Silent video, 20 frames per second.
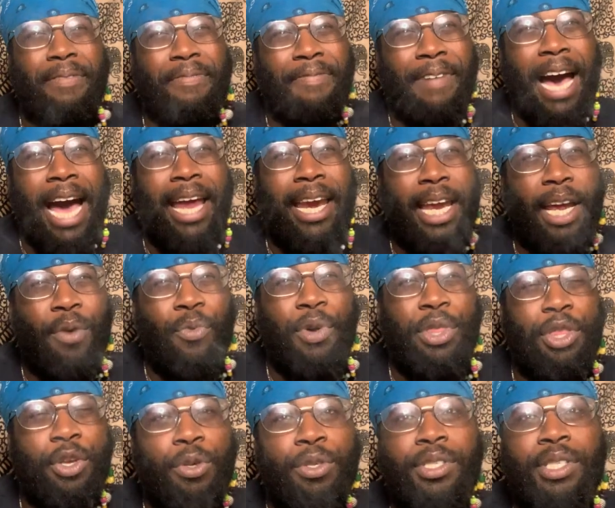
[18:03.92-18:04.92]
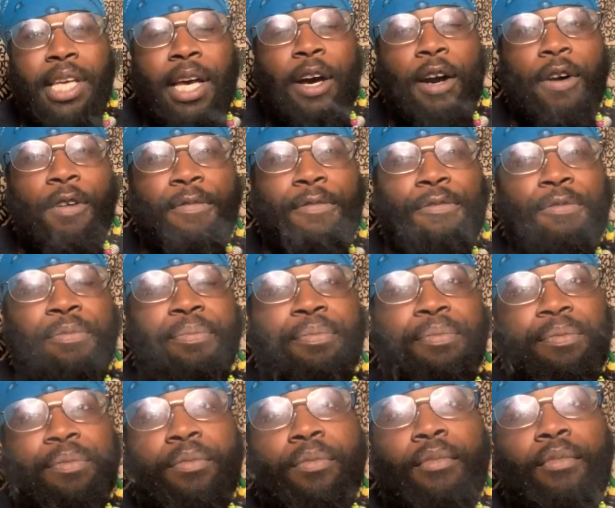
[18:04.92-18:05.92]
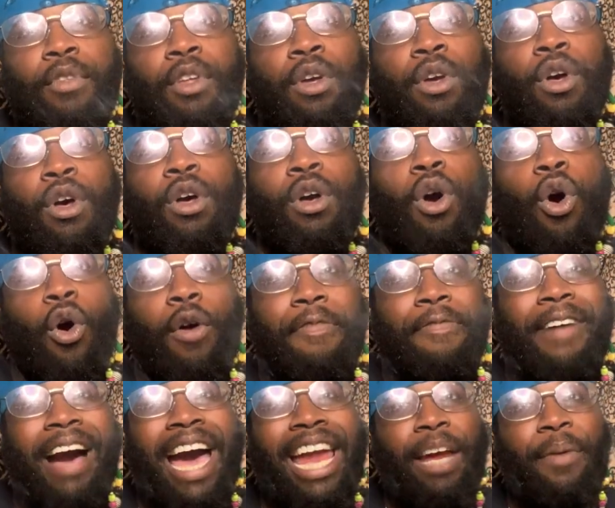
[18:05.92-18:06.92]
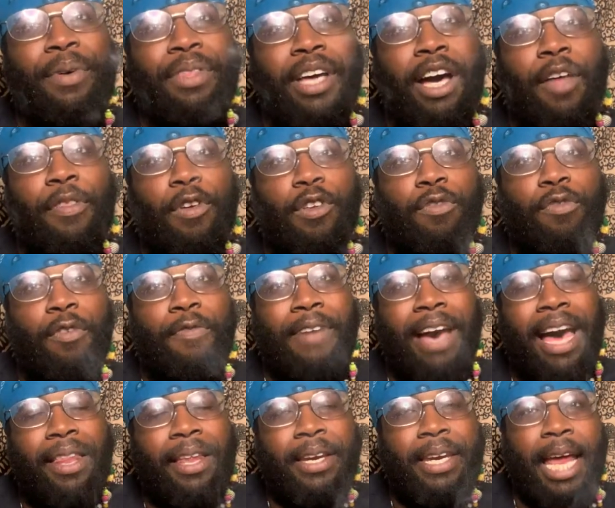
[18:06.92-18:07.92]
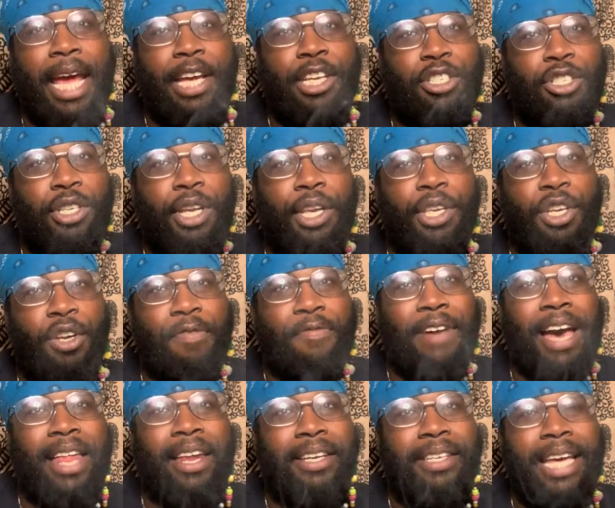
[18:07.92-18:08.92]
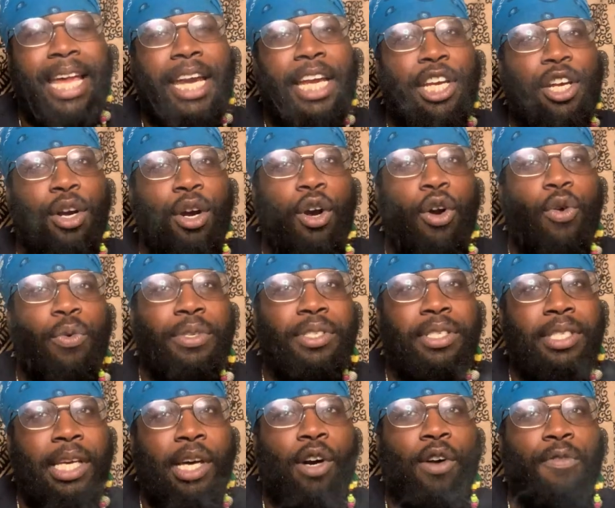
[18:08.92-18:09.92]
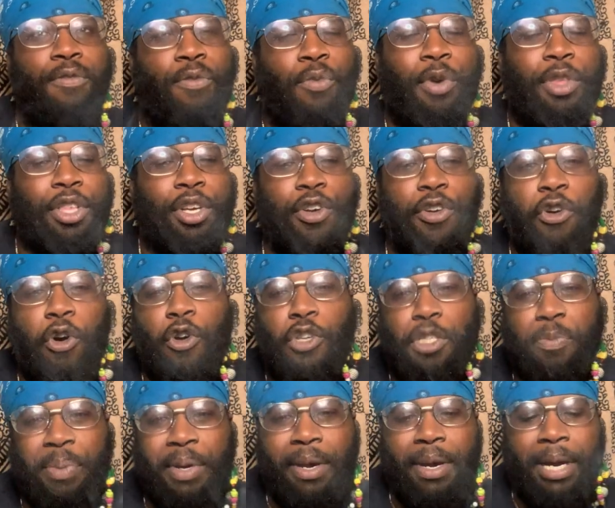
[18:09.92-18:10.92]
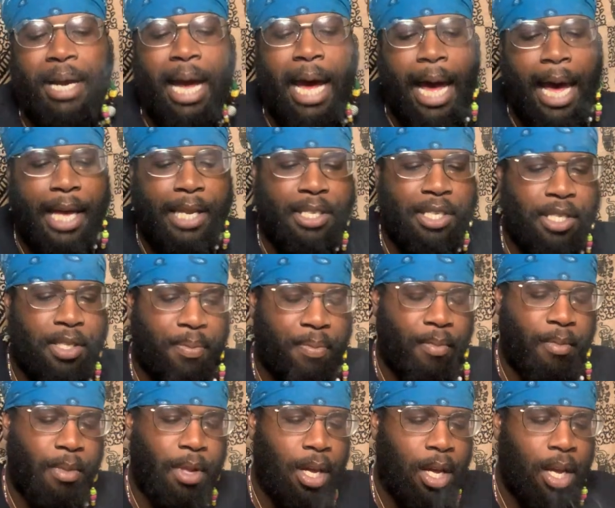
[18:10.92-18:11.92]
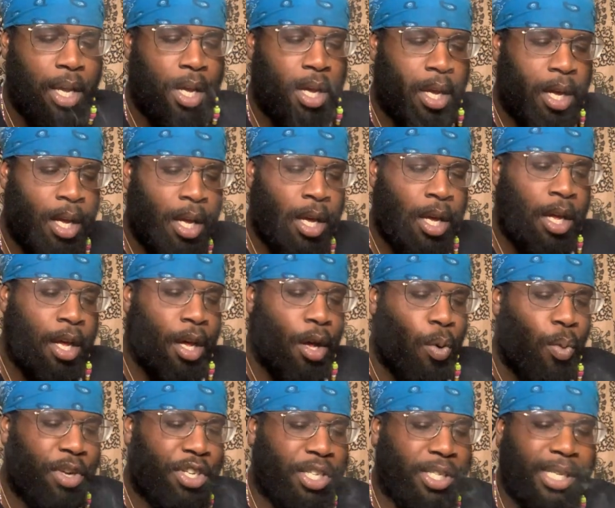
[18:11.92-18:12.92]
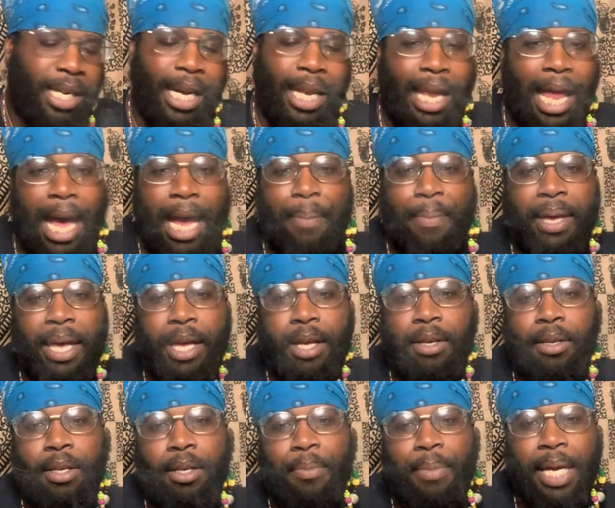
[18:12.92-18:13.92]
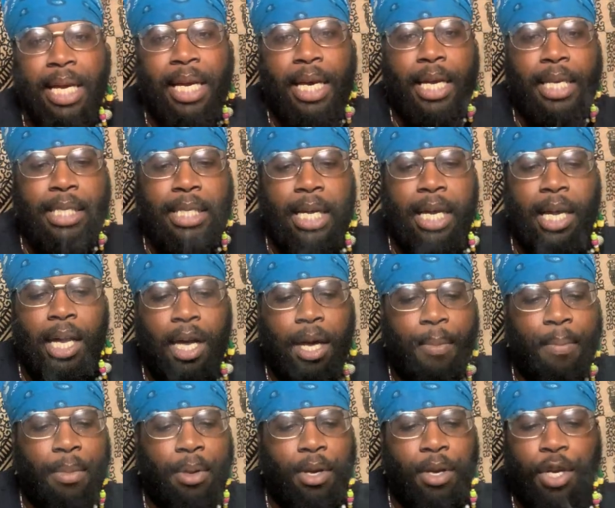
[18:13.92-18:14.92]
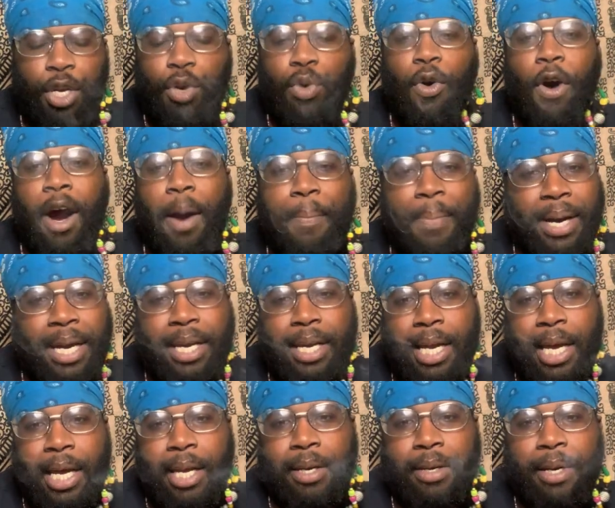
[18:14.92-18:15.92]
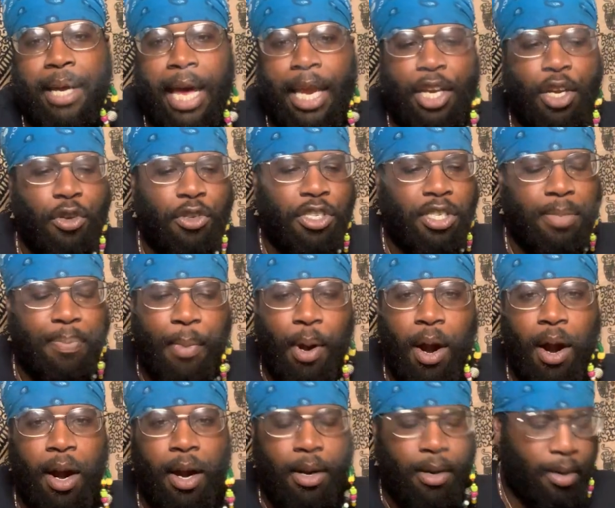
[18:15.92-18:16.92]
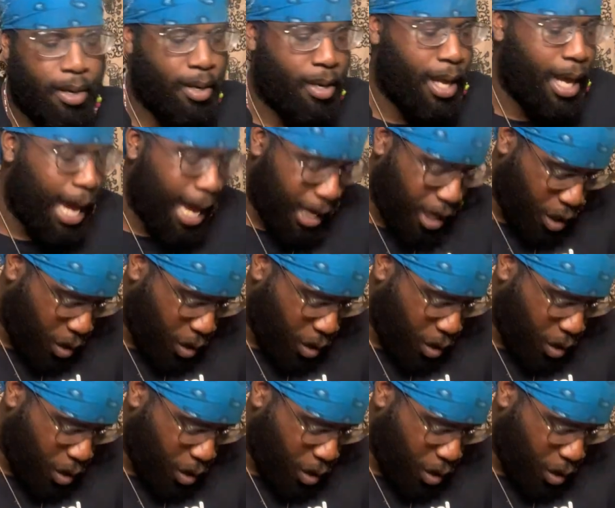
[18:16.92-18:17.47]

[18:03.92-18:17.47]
fighting with yourself or fighting with others for validation. You're validating your own self with your spirit guides, which is in alignment because you are abundant and you're smart and